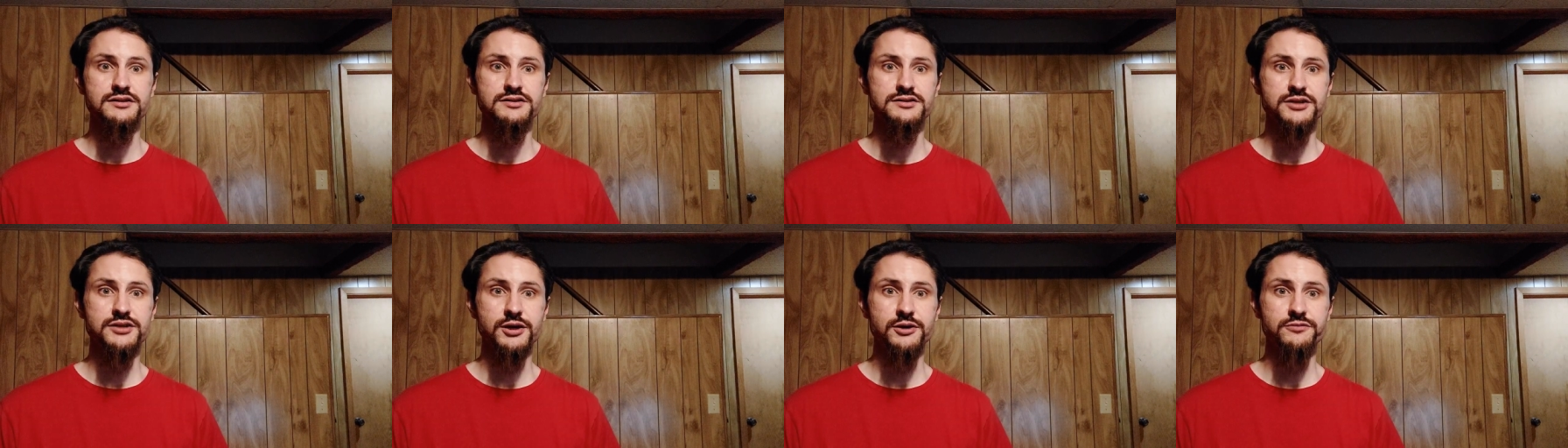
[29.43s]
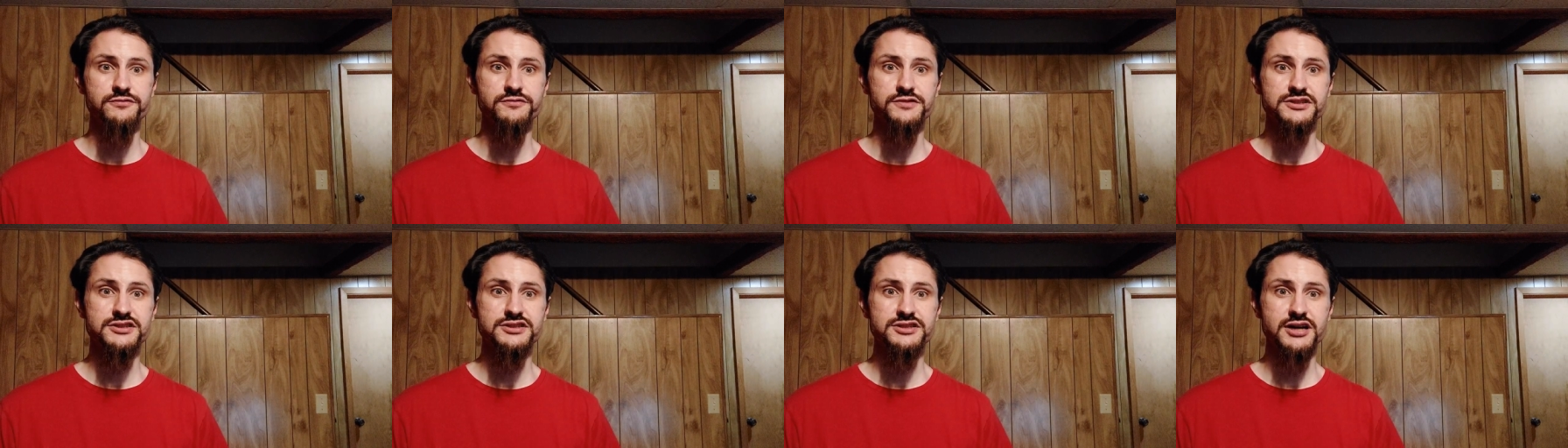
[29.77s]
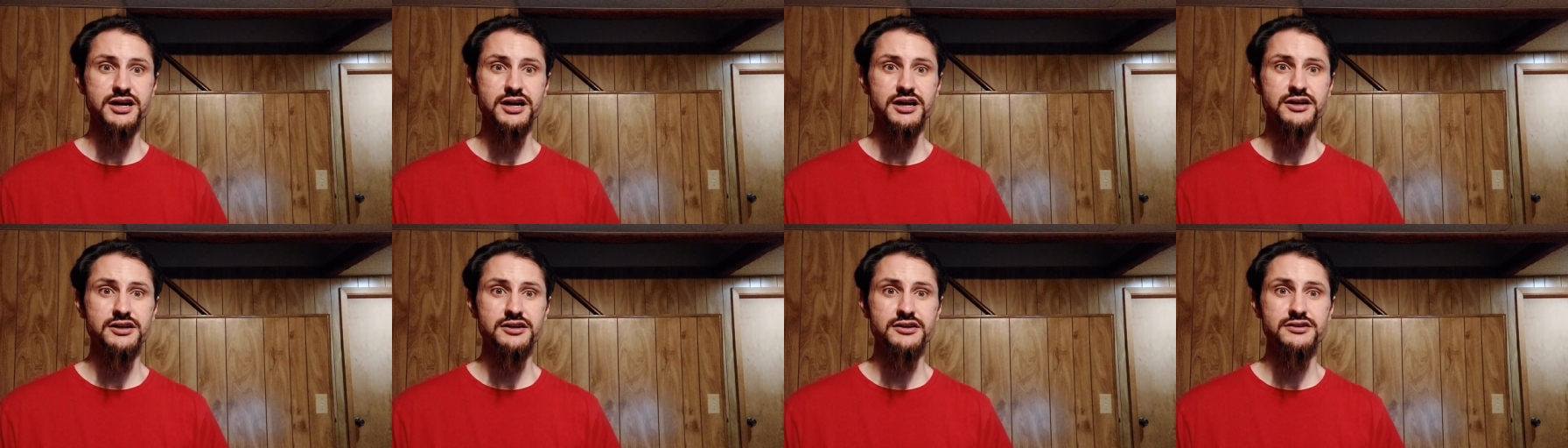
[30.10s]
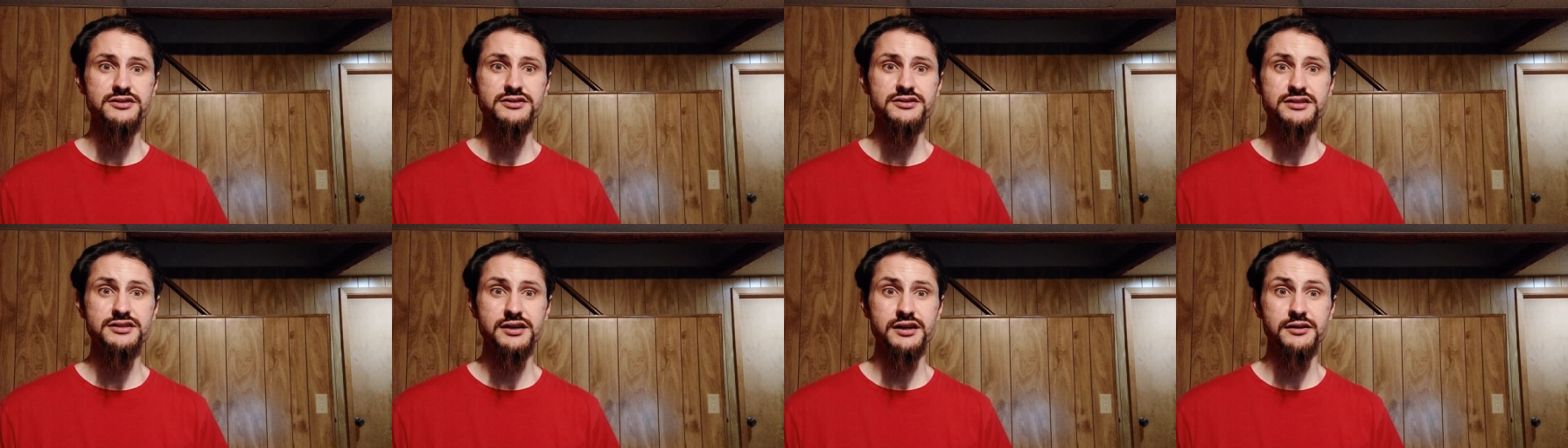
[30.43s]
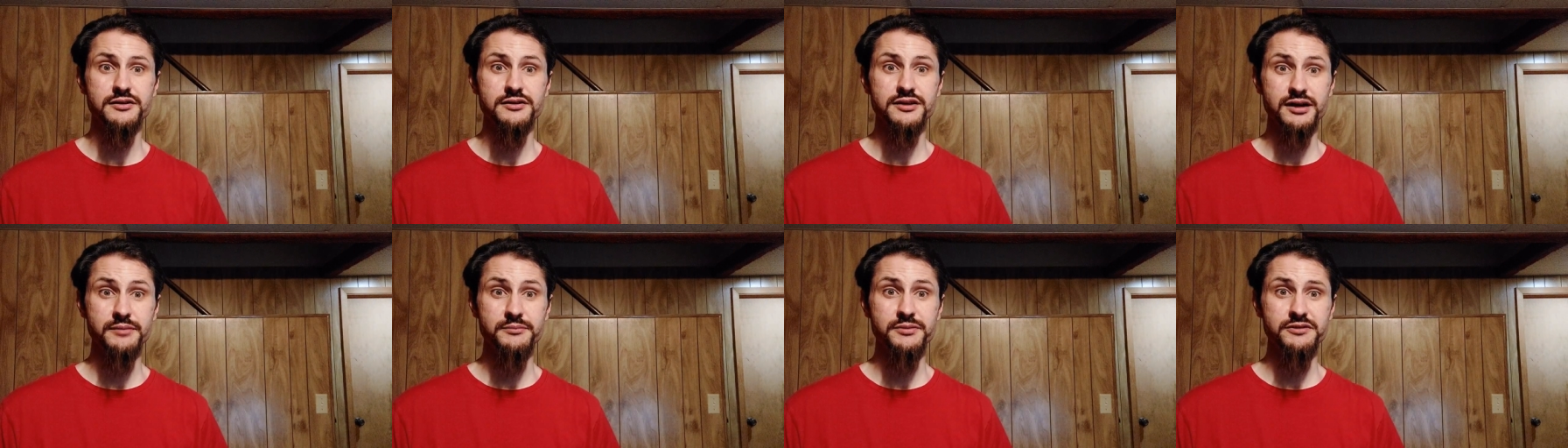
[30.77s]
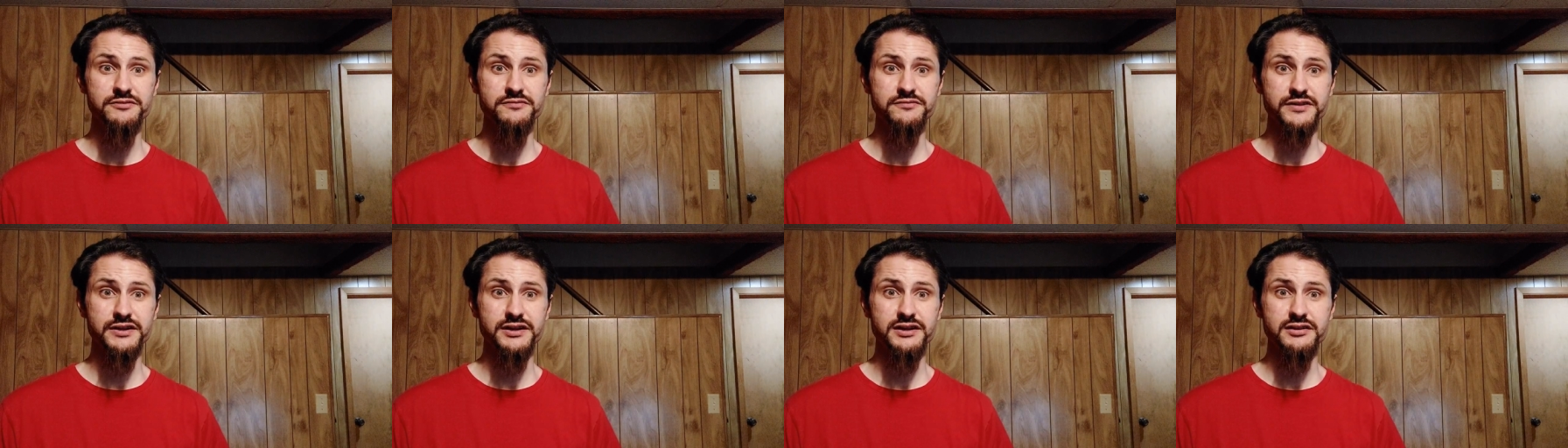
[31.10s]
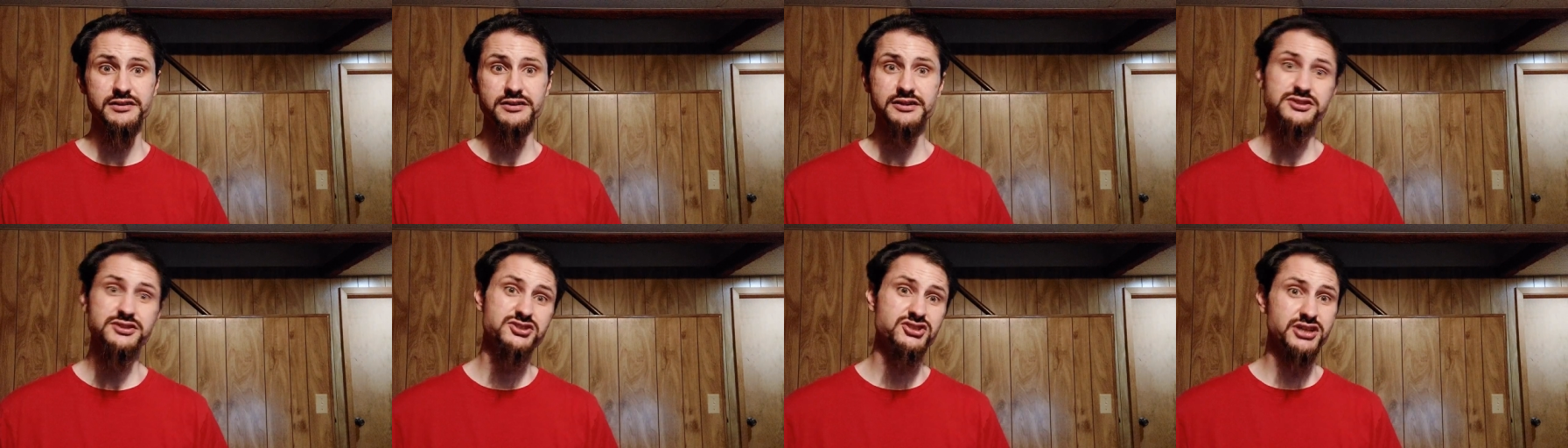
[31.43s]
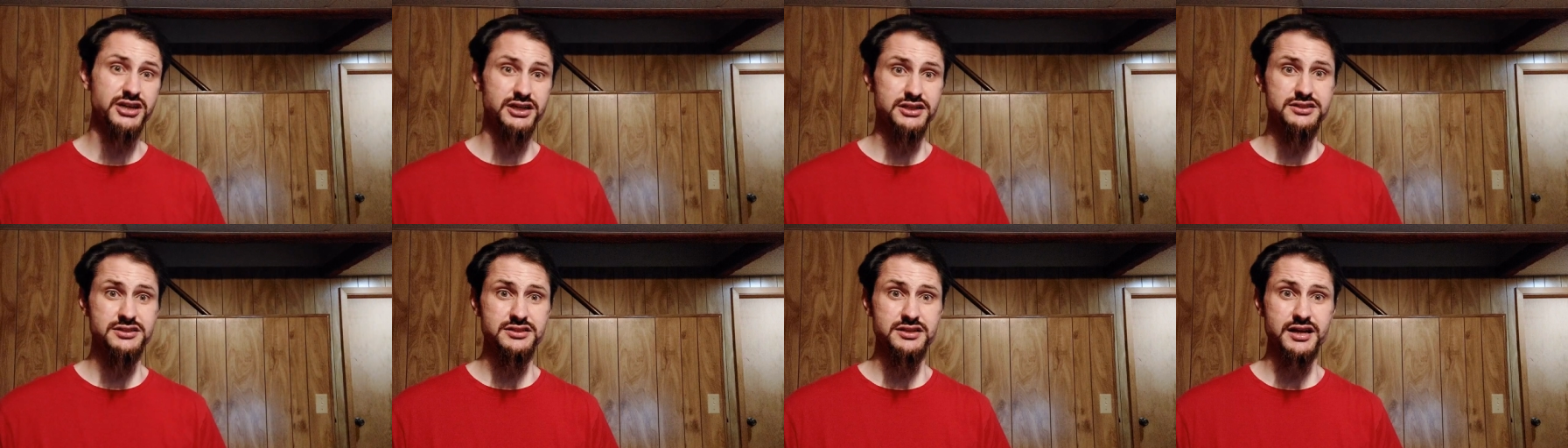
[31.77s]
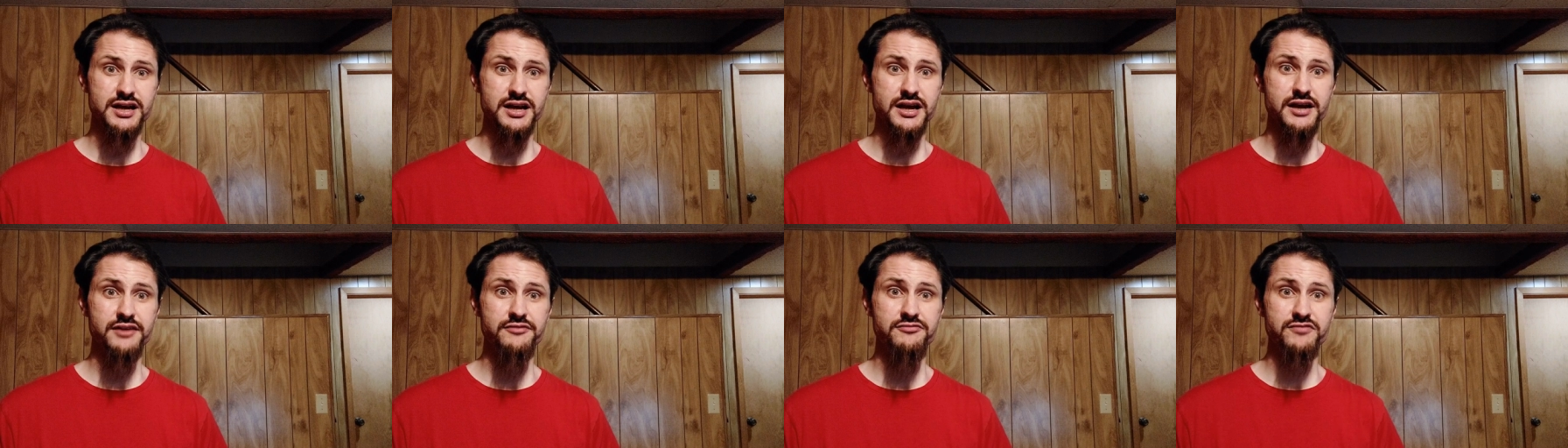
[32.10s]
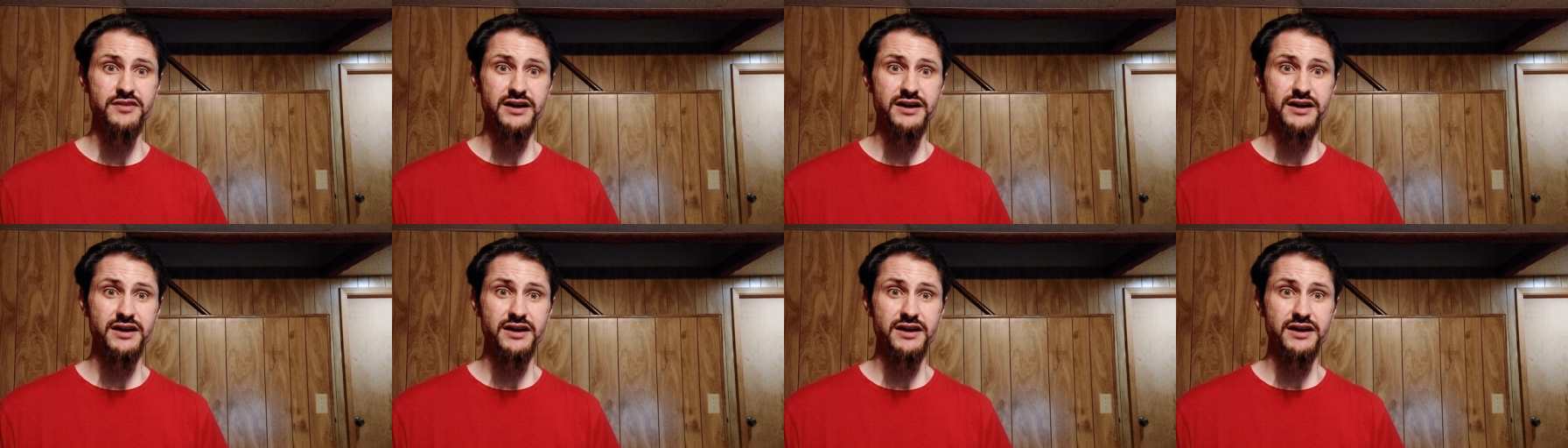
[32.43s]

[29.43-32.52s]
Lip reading: So for starters, a number field is just a